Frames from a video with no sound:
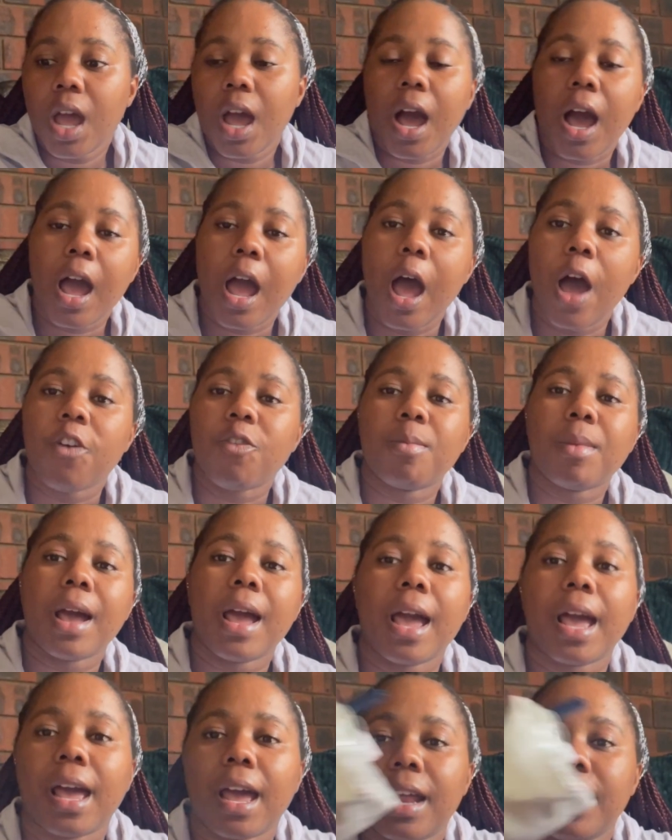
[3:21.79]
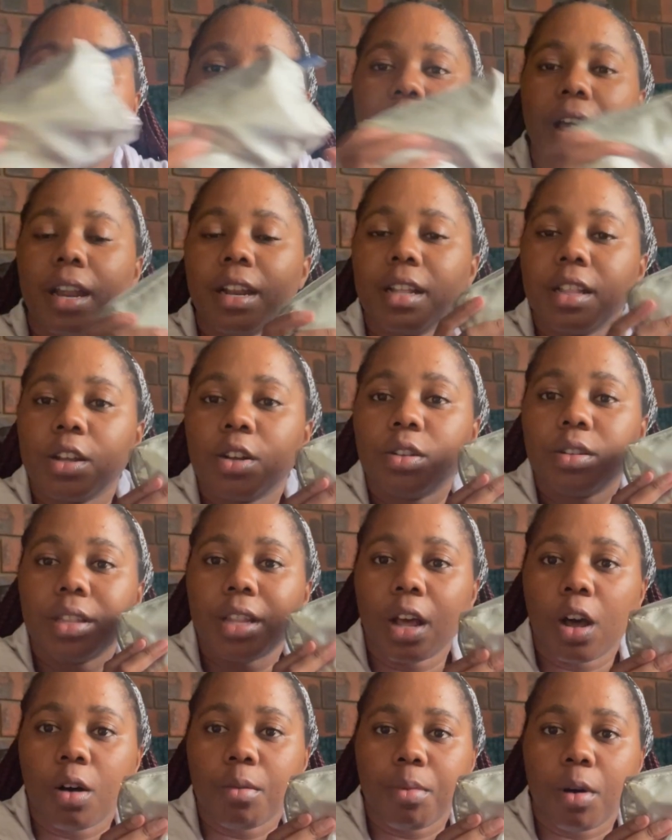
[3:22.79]
I have my handy dandy little
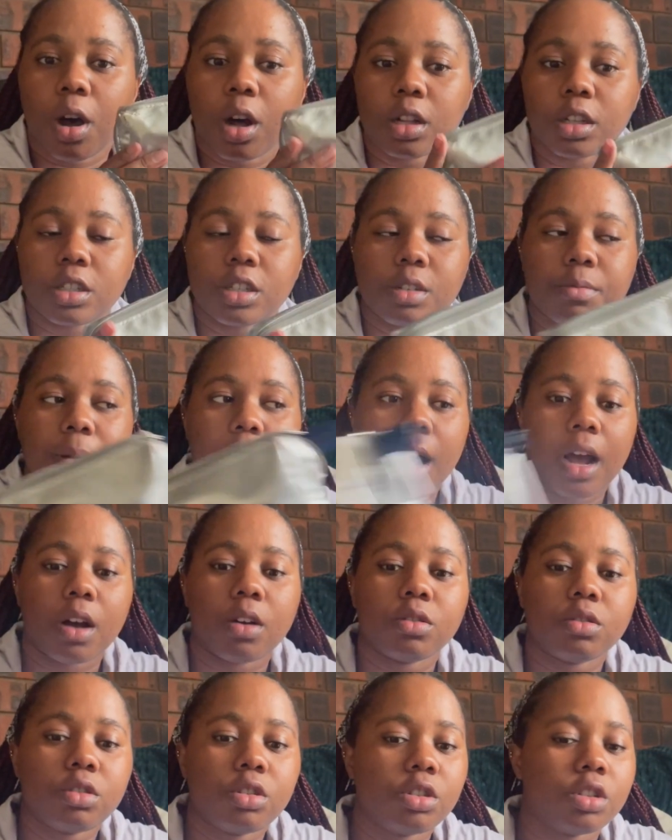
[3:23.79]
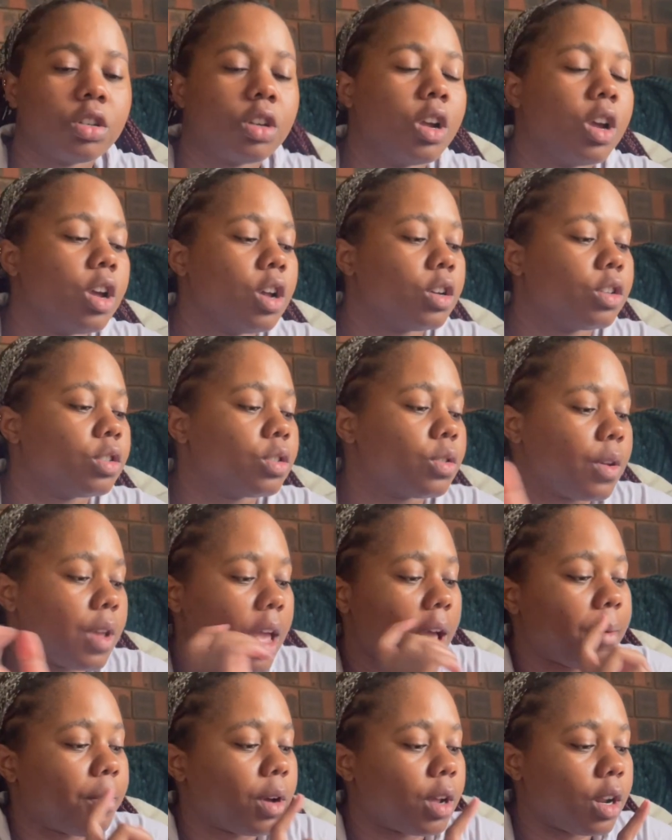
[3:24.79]
nail polish pouch. So yeah,
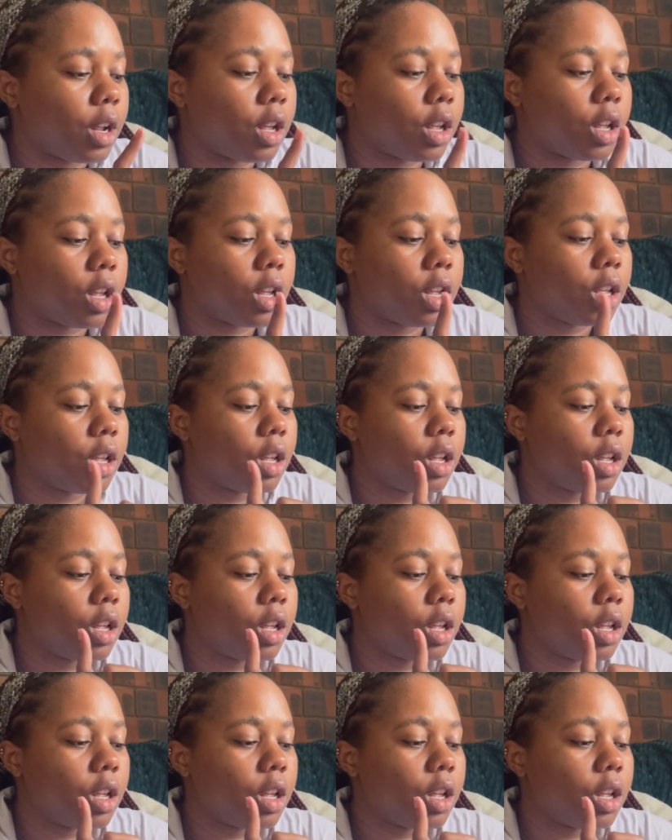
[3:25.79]
I'm gonna